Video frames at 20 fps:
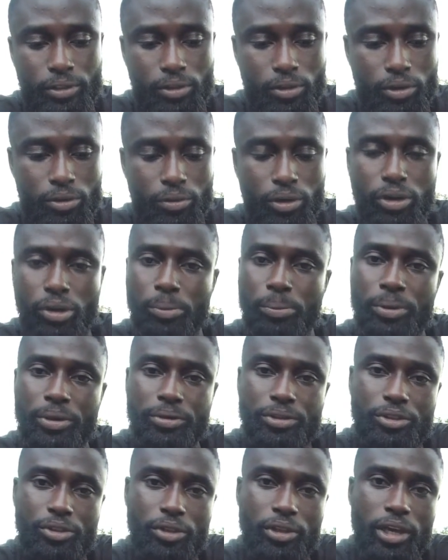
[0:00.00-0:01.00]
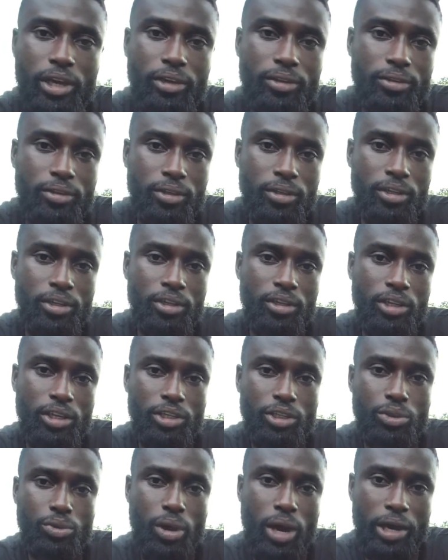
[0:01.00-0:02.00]
You know, you want to be sure that
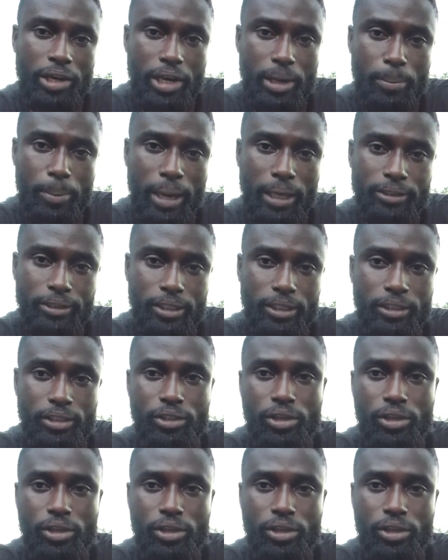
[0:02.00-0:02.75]
you are in a budget.